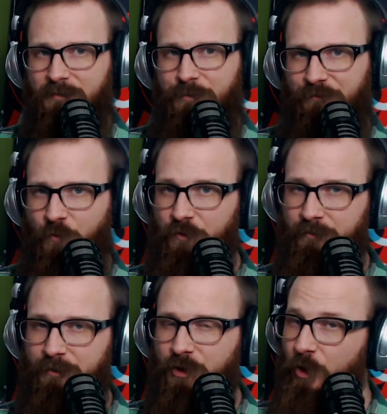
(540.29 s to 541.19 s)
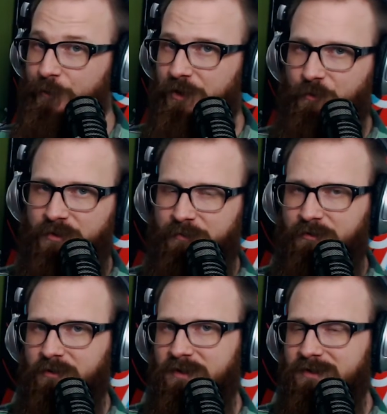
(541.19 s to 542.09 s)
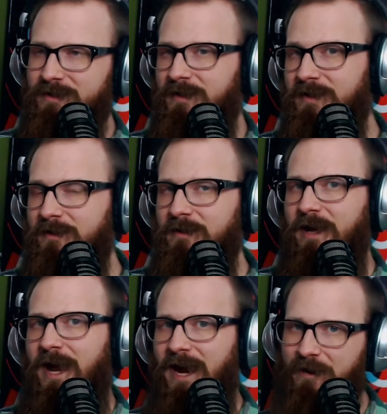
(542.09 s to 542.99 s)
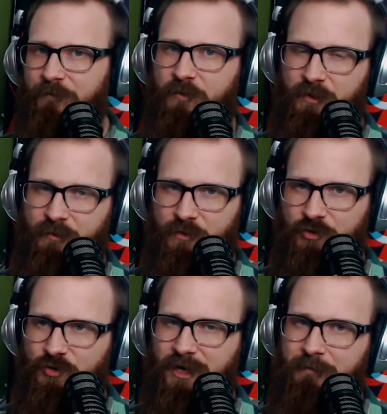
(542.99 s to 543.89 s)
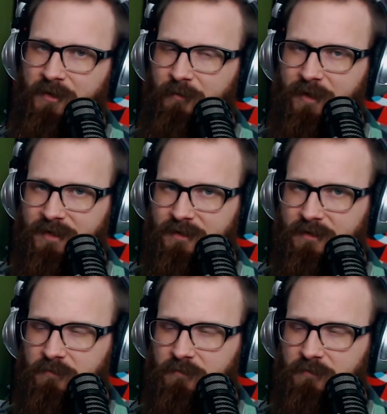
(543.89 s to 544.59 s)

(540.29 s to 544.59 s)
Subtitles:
before the memo, hoping it wouldn't be released, and then after the memo to try to minimize it.